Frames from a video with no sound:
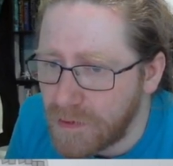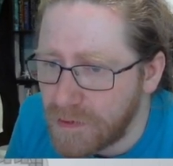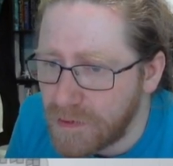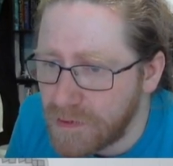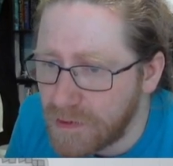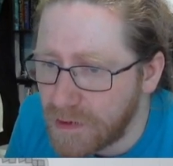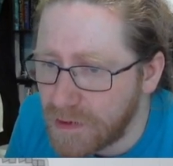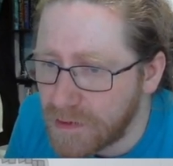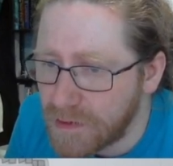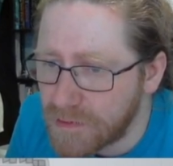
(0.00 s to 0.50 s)

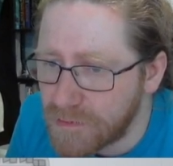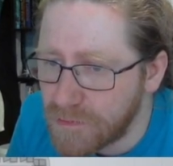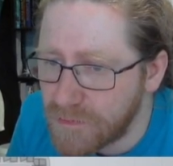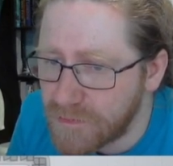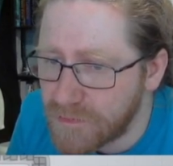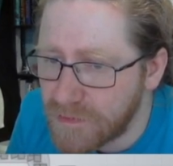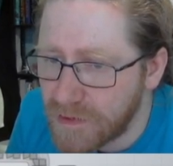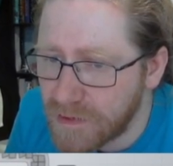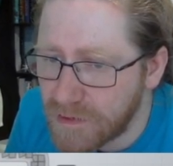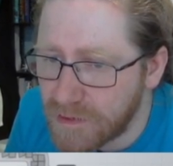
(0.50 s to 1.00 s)
Yeah, it
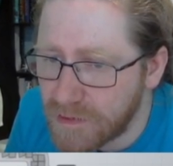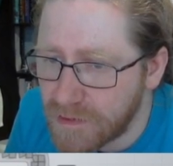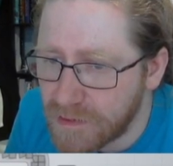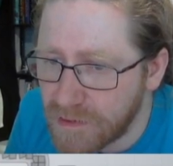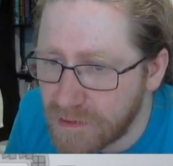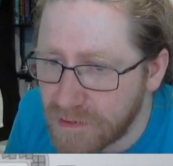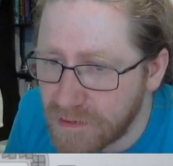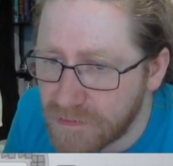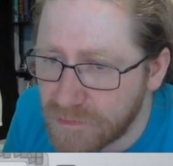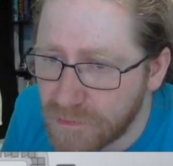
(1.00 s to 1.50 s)
looks
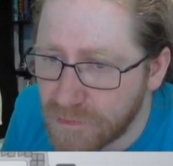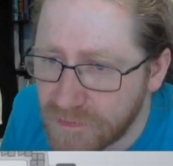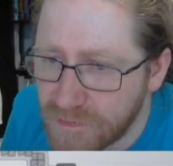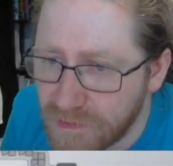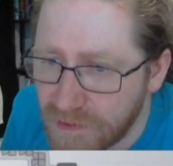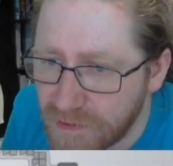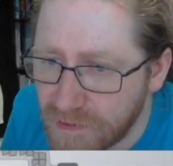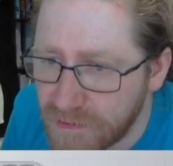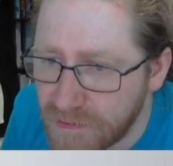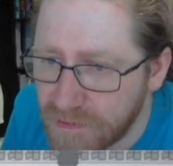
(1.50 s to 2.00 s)

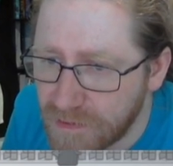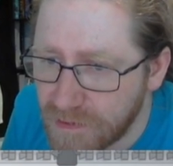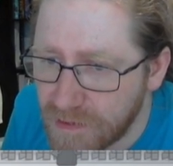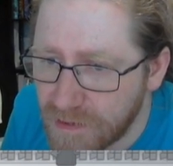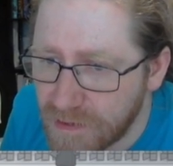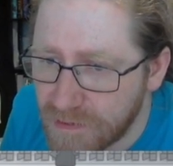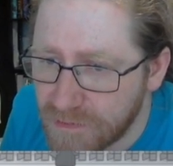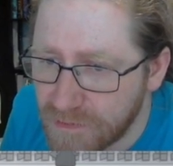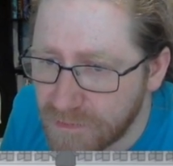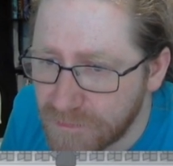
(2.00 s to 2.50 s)
like
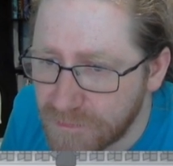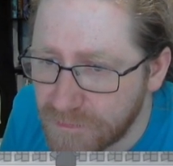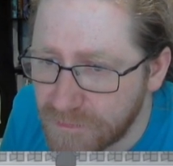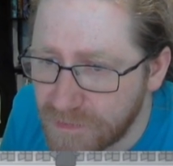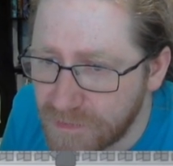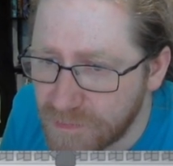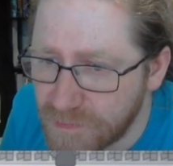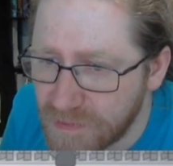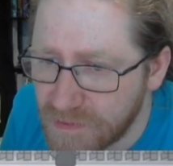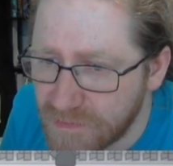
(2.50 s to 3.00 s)
enough
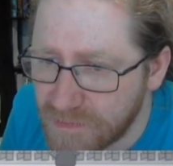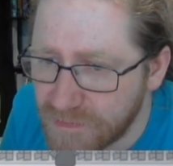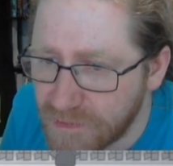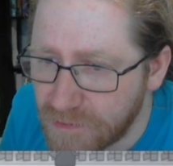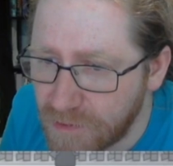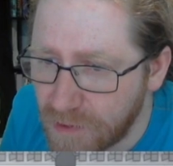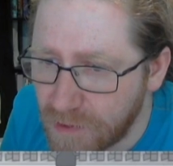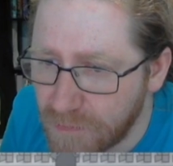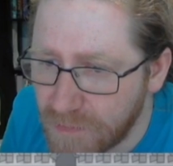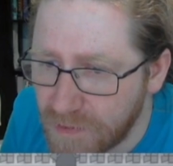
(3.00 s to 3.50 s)
windmills are
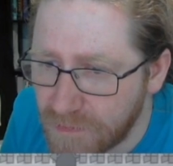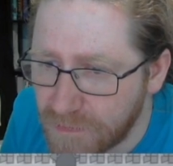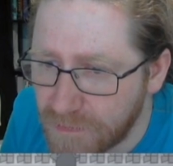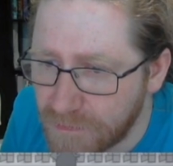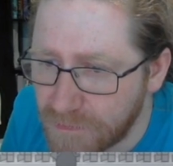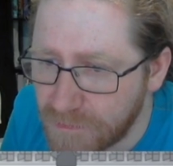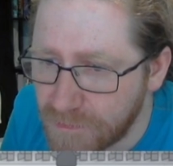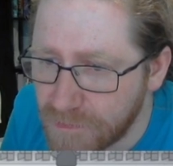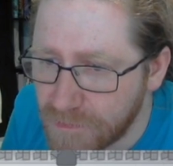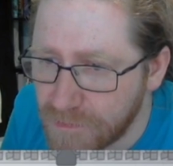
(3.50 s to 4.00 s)
coming
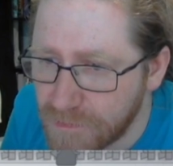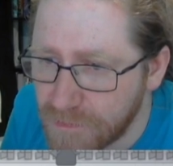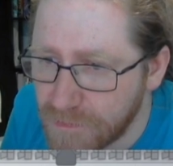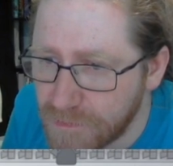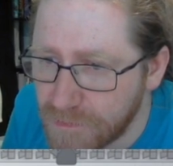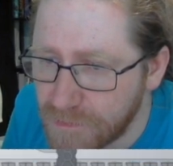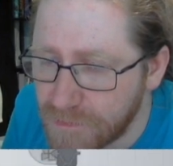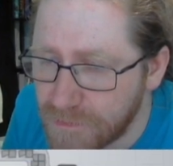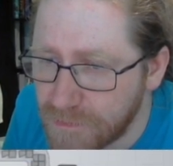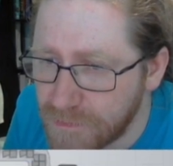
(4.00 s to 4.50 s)

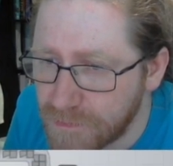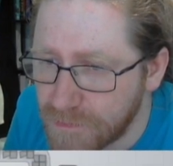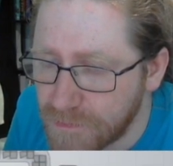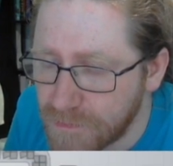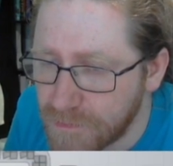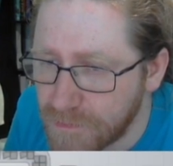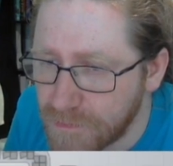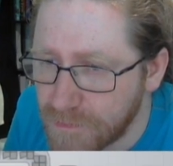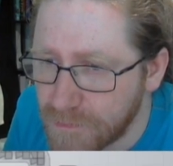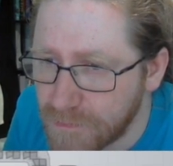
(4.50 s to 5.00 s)
through
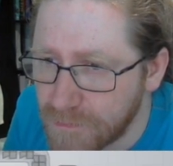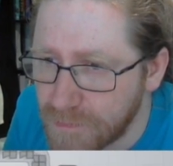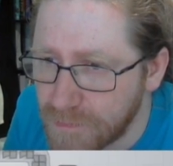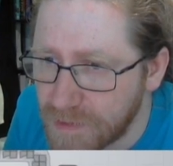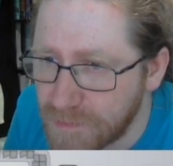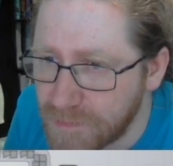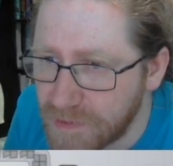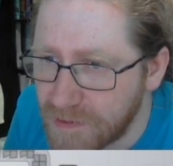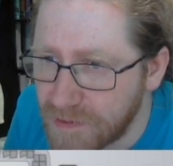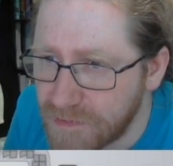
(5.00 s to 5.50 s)
to be
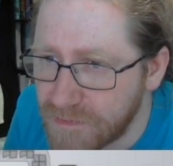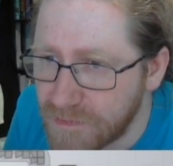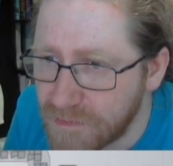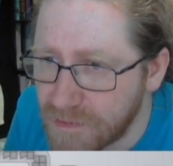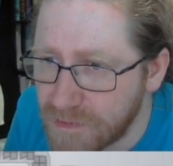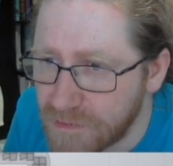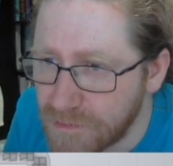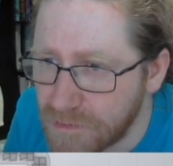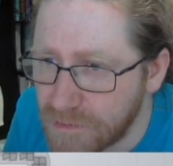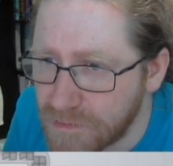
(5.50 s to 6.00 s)
painted
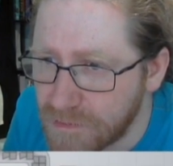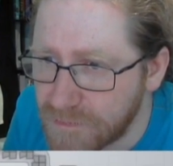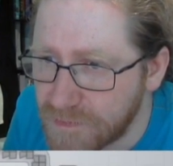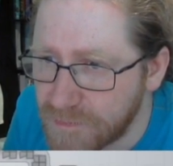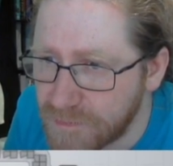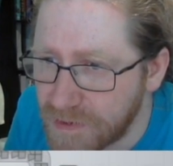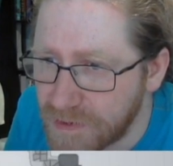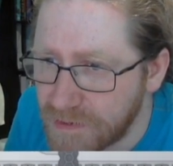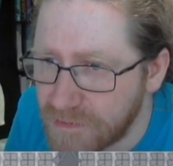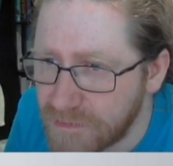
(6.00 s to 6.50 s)
in all of the
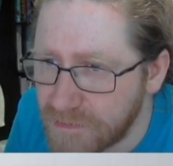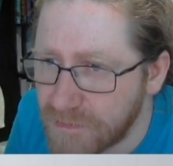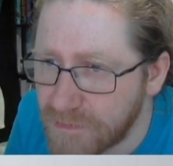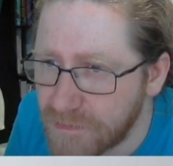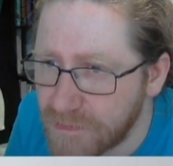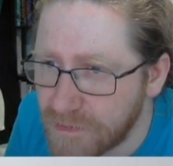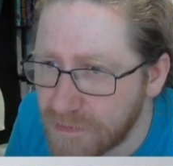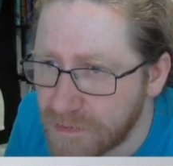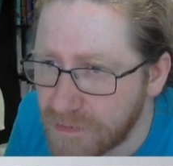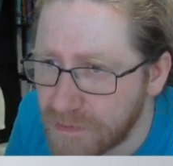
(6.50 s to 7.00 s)

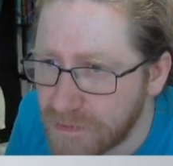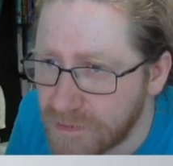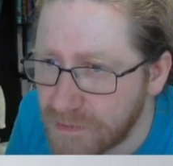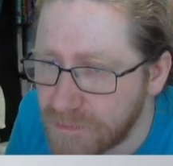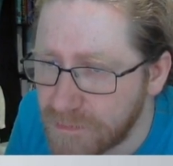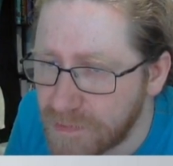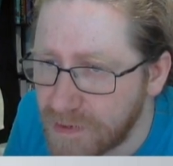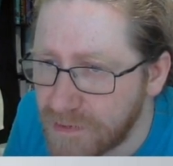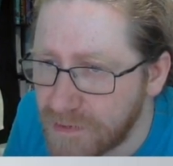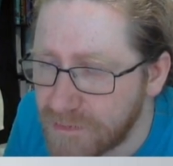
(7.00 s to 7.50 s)

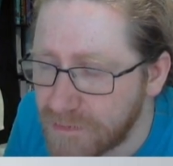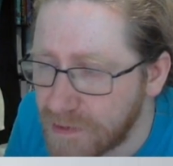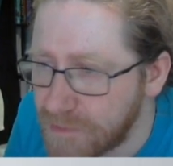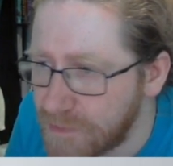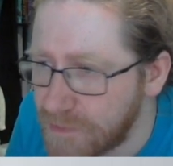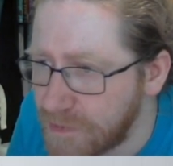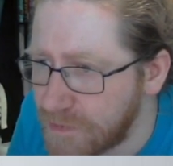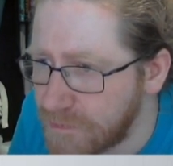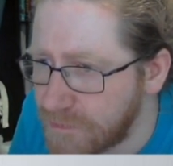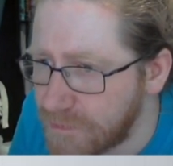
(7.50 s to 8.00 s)
paint
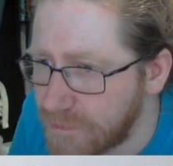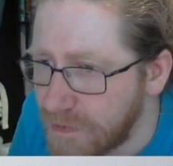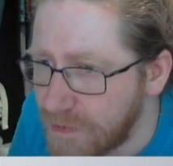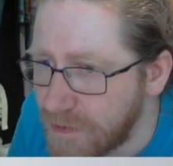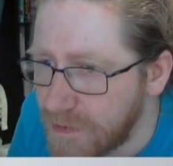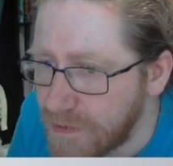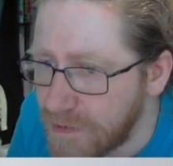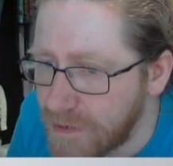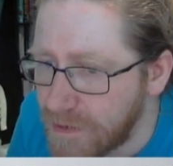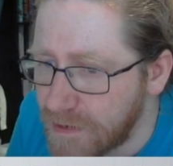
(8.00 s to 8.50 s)
areas,
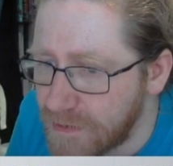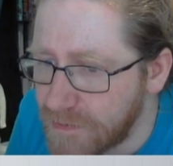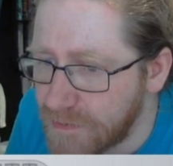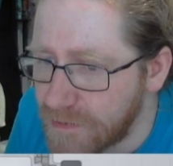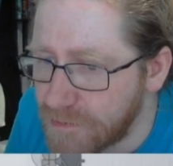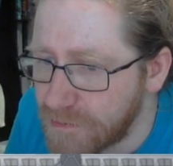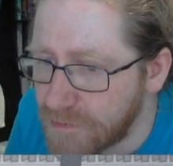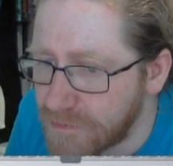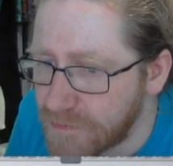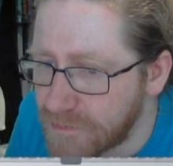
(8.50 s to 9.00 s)
and
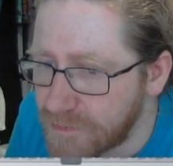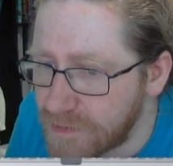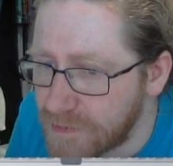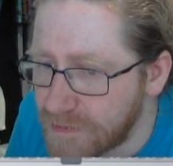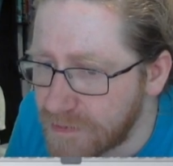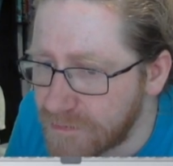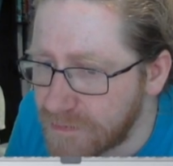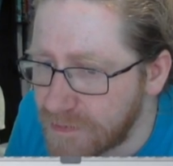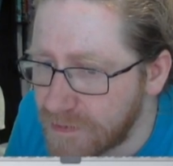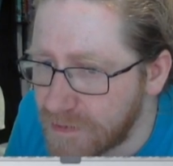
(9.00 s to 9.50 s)
they're also
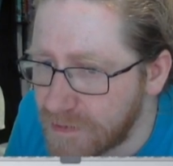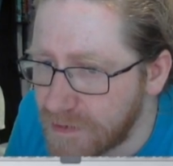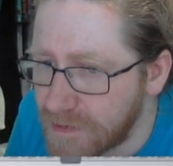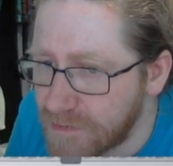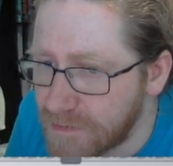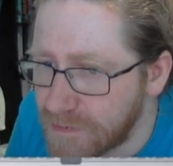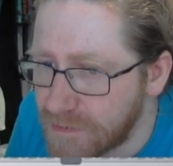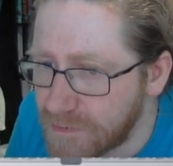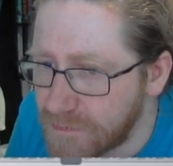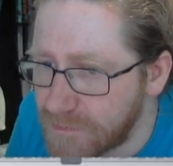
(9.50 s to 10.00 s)
getting
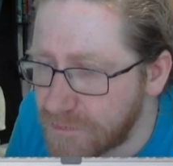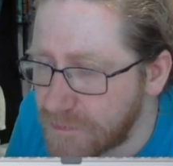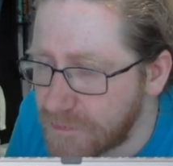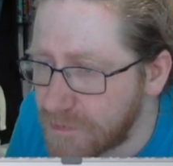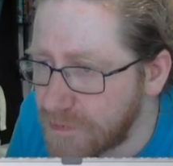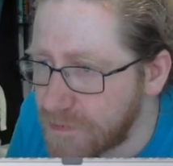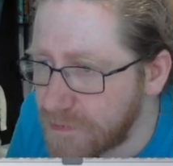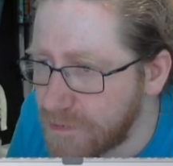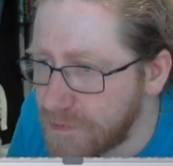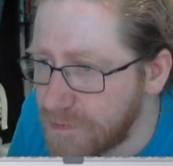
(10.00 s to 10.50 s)
enough
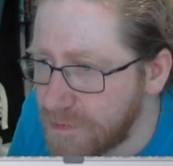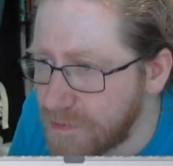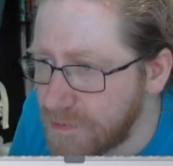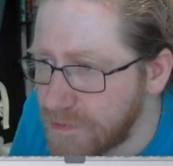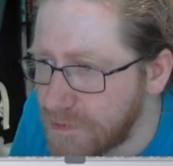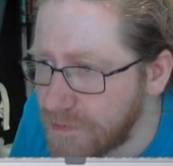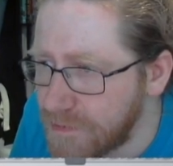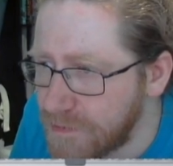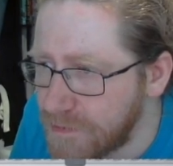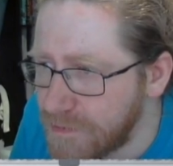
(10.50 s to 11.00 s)

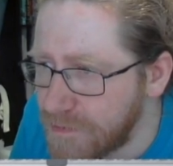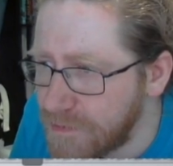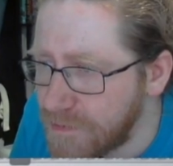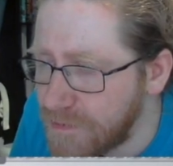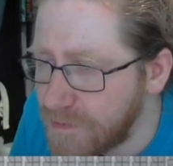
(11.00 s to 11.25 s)
color.